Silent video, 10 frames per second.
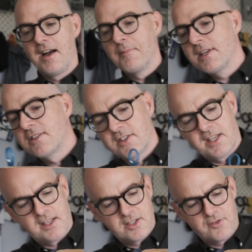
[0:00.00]
I might just
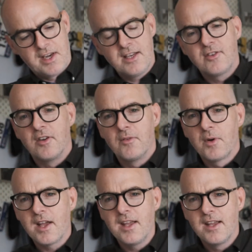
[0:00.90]
get straight into it,
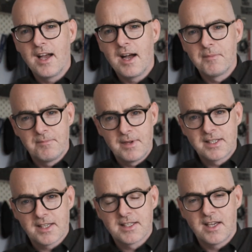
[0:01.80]
will I? I'm
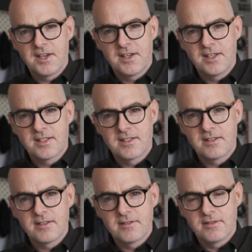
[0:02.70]
as excited
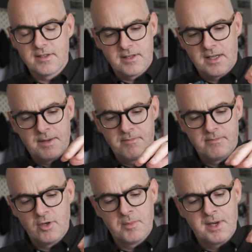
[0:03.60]
as
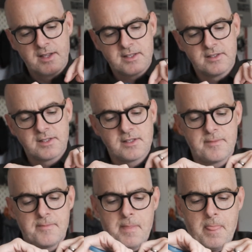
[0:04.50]
nobody else is.
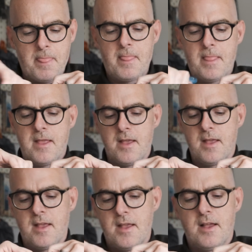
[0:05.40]

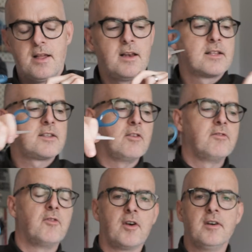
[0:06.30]
Let's go
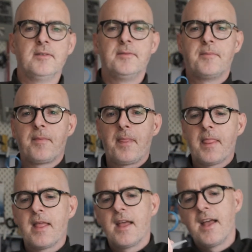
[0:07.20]
for it.
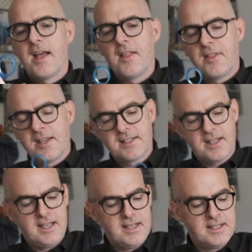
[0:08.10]
This
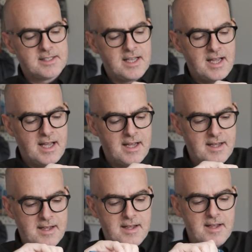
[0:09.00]
is a
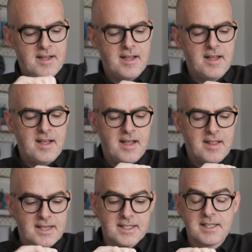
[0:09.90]

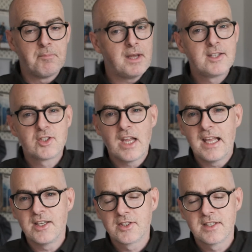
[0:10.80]
big
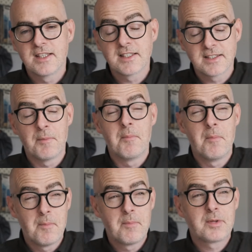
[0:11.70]
change. This is a
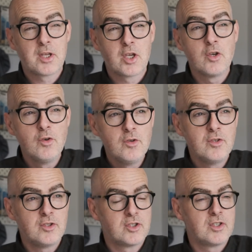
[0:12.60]

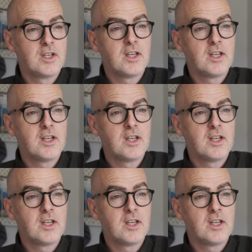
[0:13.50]
huge